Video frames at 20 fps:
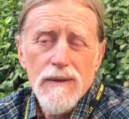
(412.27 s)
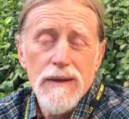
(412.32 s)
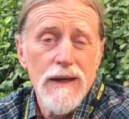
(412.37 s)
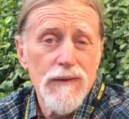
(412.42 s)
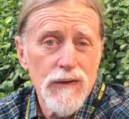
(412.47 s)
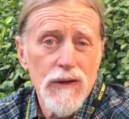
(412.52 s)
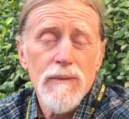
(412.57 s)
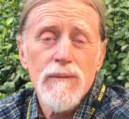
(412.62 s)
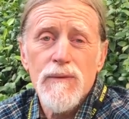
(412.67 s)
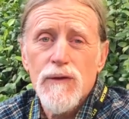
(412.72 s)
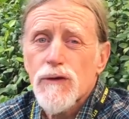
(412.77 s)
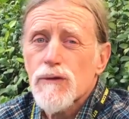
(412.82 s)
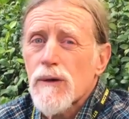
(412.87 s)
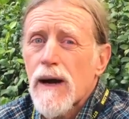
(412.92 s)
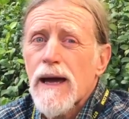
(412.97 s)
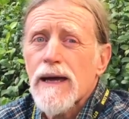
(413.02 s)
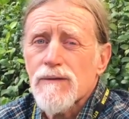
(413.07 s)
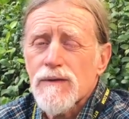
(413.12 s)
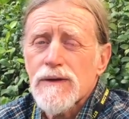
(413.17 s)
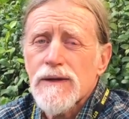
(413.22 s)
let them
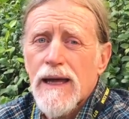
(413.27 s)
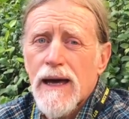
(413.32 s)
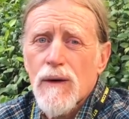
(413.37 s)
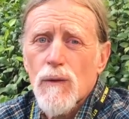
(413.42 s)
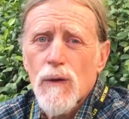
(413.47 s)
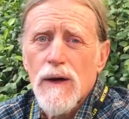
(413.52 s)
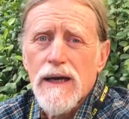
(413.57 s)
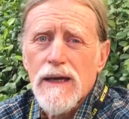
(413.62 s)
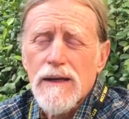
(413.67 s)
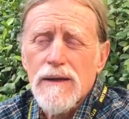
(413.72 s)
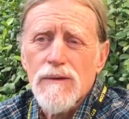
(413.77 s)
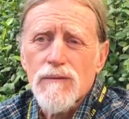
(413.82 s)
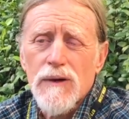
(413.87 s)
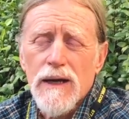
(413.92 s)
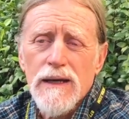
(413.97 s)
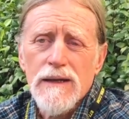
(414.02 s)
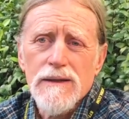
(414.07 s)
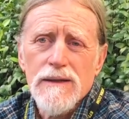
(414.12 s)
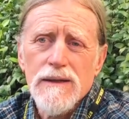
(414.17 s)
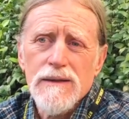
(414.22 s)
thrive in that way,
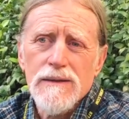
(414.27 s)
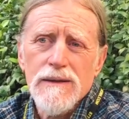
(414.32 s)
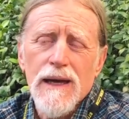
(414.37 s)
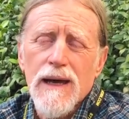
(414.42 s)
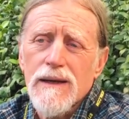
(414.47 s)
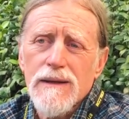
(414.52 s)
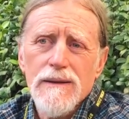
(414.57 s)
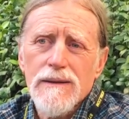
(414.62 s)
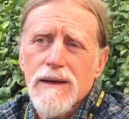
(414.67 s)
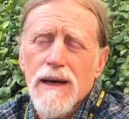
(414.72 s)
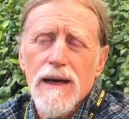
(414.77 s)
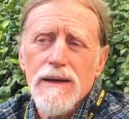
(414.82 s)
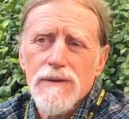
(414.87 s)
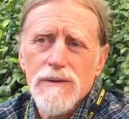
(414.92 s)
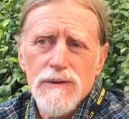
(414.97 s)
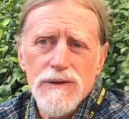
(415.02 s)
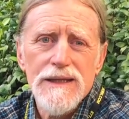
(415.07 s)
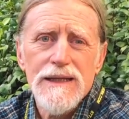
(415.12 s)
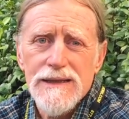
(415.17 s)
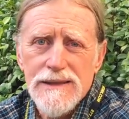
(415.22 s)
right? And
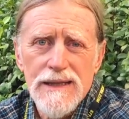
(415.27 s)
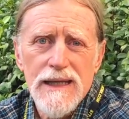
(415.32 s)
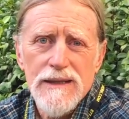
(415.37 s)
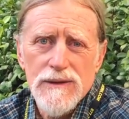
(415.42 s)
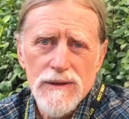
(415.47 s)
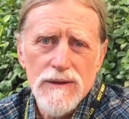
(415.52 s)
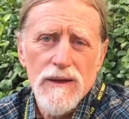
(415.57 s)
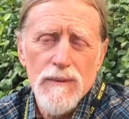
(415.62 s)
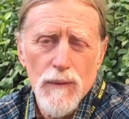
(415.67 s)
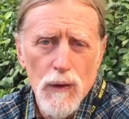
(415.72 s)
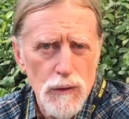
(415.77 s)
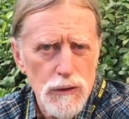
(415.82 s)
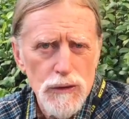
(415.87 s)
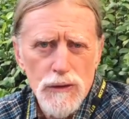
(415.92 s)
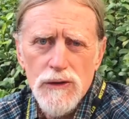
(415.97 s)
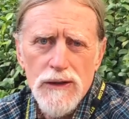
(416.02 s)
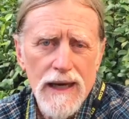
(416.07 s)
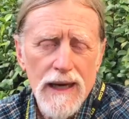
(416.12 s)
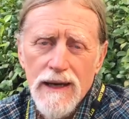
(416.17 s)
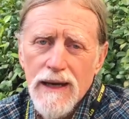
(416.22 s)
not dictate to them, oh,
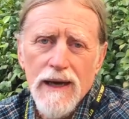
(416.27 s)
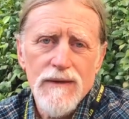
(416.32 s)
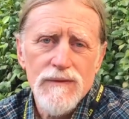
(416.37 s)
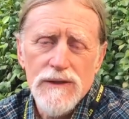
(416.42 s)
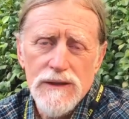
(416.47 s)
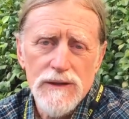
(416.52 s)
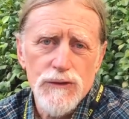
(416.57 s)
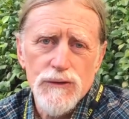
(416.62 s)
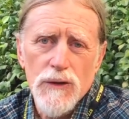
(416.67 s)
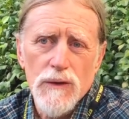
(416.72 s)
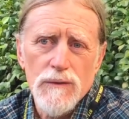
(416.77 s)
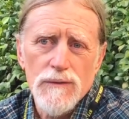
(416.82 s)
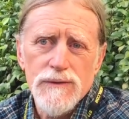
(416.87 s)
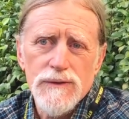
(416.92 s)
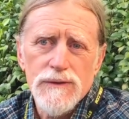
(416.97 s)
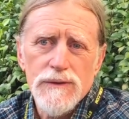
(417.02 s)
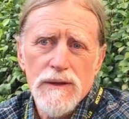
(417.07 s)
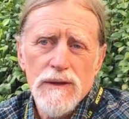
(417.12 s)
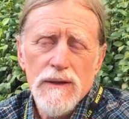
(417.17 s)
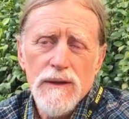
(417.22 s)
you can't have any
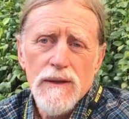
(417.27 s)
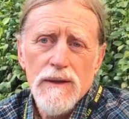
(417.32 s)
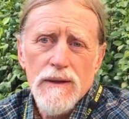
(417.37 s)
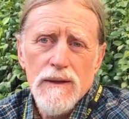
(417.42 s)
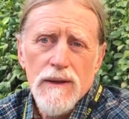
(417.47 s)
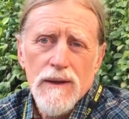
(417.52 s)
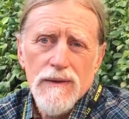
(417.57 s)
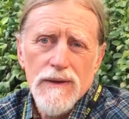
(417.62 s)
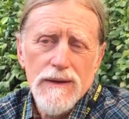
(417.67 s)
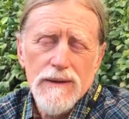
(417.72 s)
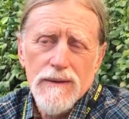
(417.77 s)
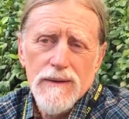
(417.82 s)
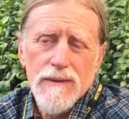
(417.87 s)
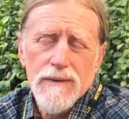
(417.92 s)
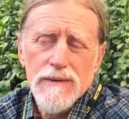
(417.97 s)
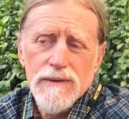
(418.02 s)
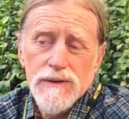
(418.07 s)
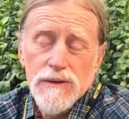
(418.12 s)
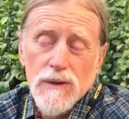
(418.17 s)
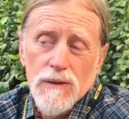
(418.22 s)
drones.
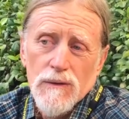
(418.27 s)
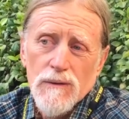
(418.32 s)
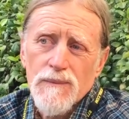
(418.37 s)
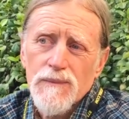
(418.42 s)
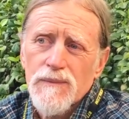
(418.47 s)
So